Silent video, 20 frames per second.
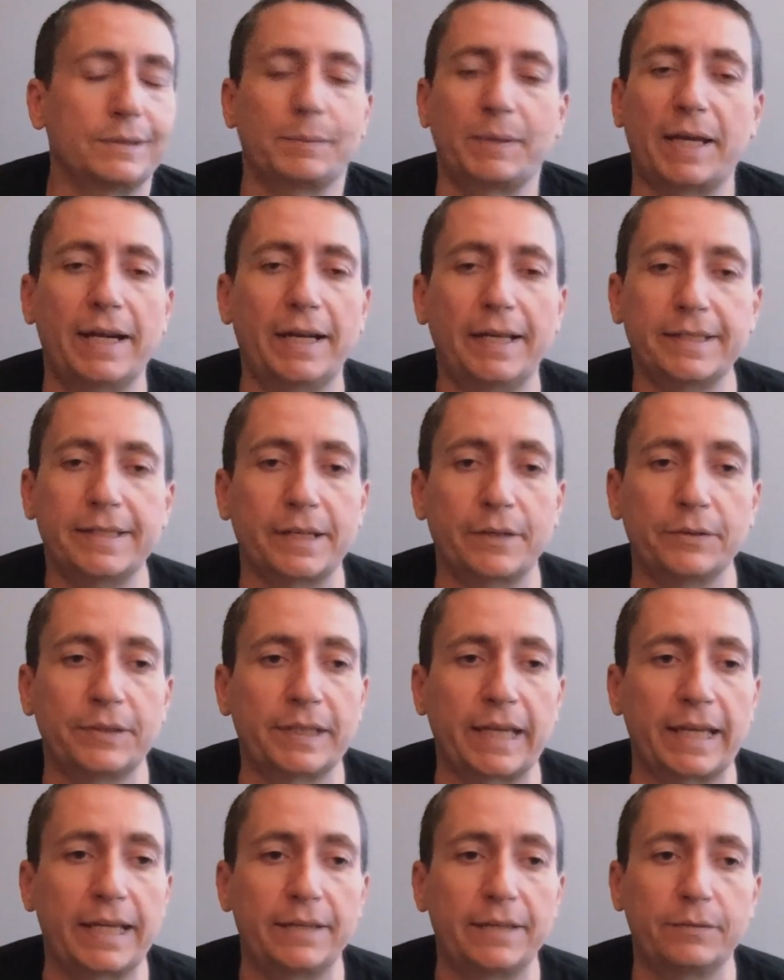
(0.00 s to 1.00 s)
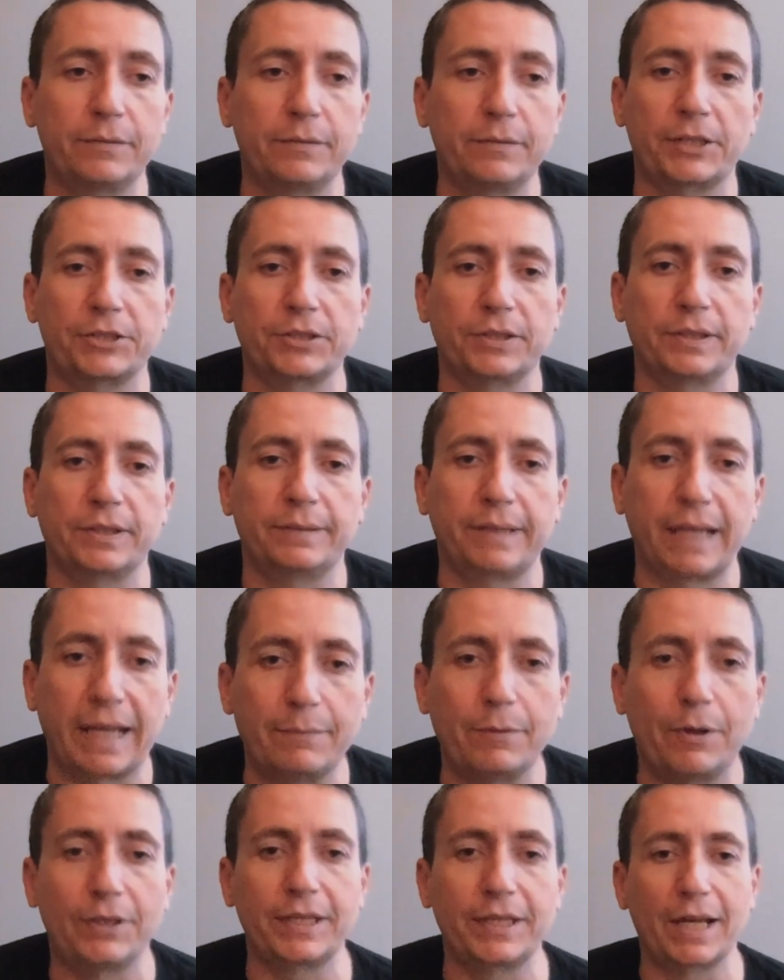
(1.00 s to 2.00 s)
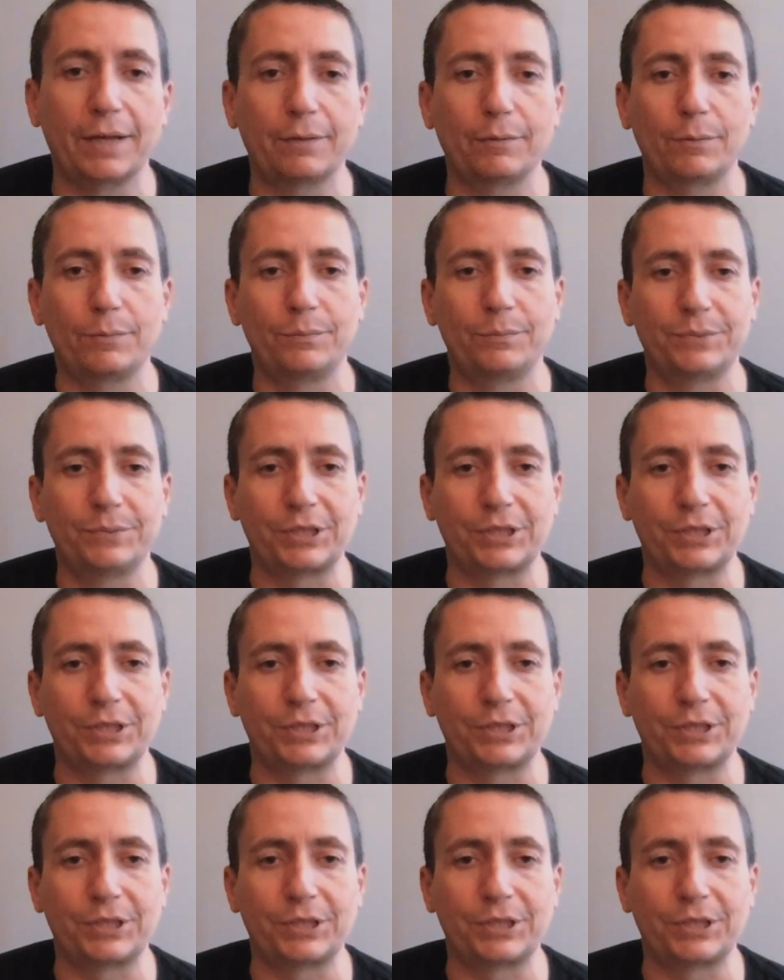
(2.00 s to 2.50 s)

to be honest, I don't think any of them actually came on the album.